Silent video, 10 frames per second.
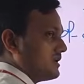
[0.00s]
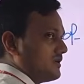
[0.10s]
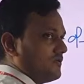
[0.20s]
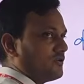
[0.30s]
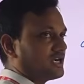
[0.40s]

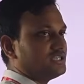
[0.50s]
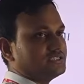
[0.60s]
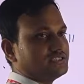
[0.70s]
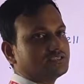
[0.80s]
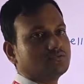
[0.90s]
Okay, this
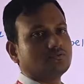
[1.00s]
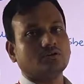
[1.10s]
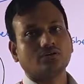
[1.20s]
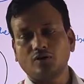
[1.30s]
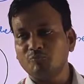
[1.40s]
is
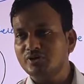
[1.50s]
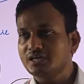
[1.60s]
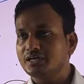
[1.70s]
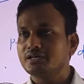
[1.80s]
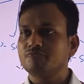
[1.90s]

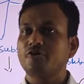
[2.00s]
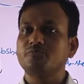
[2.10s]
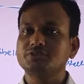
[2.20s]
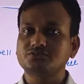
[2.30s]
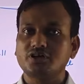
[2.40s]
completely
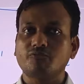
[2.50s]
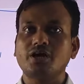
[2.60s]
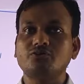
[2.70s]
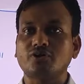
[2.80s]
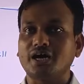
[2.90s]
information
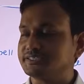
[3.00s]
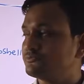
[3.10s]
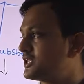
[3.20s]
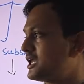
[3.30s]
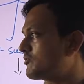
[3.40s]
about
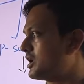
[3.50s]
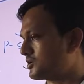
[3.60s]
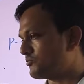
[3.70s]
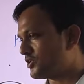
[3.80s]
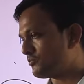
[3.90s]
Azimuthal
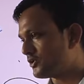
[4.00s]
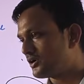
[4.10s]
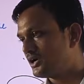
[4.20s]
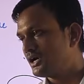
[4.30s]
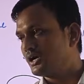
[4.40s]
quantum number.
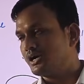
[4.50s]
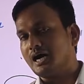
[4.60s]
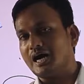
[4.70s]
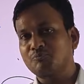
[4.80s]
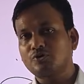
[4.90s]

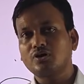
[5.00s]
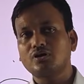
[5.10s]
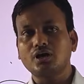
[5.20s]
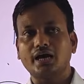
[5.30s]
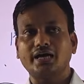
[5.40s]
After
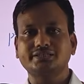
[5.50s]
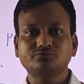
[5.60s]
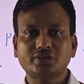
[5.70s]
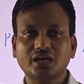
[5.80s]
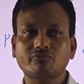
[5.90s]

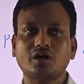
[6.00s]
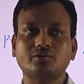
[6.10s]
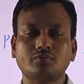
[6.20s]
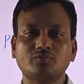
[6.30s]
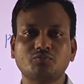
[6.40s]
Azimuthal
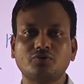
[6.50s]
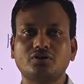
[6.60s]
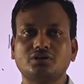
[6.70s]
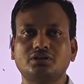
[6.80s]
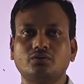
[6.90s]
quantum number,
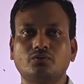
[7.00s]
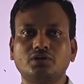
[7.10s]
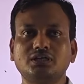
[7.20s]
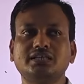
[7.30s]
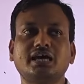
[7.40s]

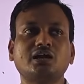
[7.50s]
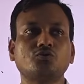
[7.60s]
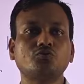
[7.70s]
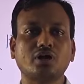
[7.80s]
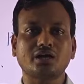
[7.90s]
only there are two
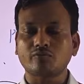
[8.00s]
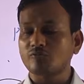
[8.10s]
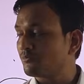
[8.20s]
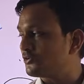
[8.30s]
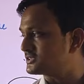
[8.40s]
quantum
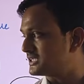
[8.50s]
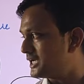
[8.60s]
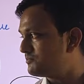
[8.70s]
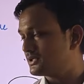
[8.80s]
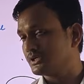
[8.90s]
numbers
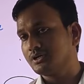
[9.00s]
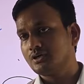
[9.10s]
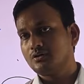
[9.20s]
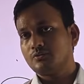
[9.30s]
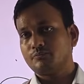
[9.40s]
left:
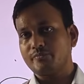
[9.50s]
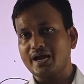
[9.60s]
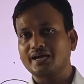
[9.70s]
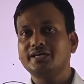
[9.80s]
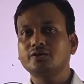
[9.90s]

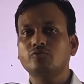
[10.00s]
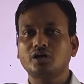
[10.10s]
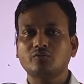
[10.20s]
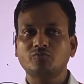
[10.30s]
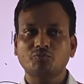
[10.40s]
magnetic
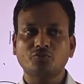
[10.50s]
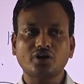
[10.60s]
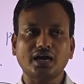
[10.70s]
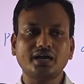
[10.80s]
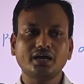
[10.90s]
quantum number
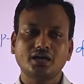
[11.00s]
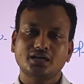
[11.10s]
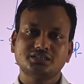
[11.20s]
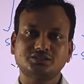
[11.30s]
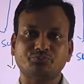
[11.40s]
and
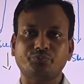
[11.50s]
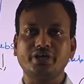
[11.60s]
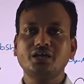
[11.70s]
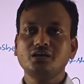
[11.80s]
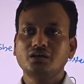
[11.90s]

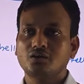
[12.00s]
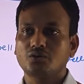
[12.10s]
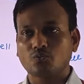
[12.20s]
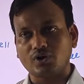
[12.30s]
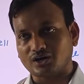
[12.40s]
spin
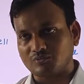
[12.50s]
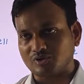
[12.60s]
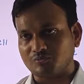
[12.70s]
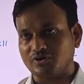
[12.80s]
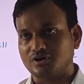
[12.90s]
quantum number.